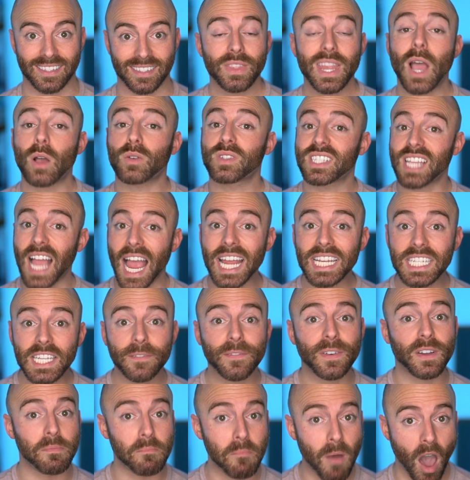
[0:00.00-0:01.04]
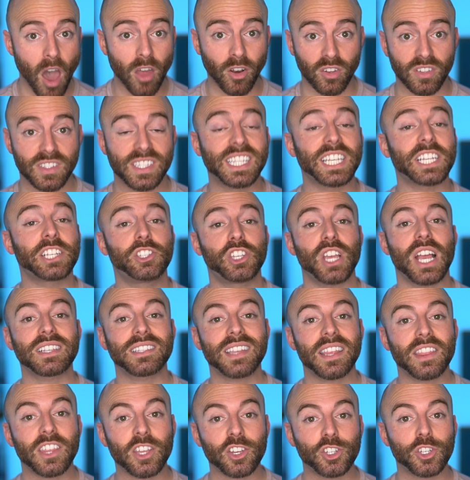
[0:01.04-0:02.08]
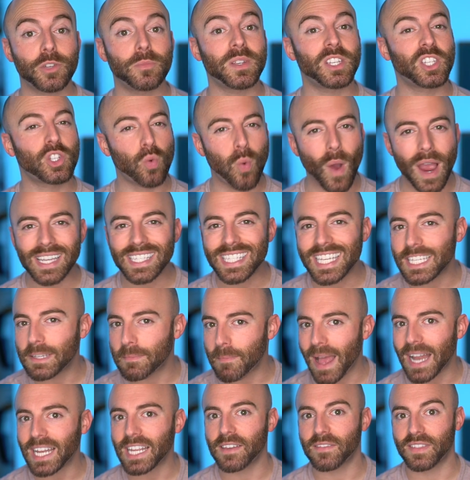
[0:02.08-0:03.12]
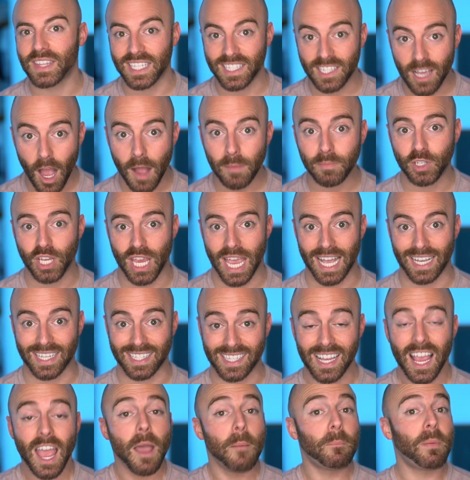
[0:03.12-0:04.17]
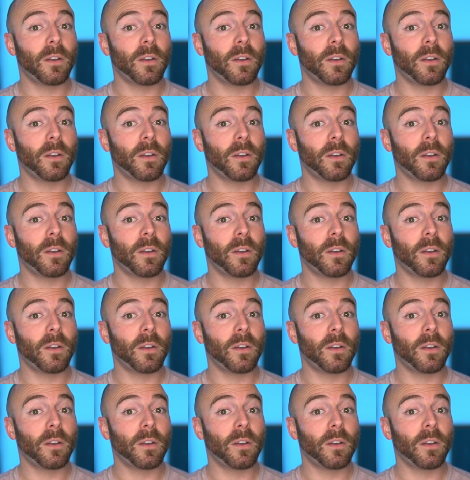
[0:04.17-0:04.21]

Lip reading: Now, scientific models suggest that there should be twice as many of these objects,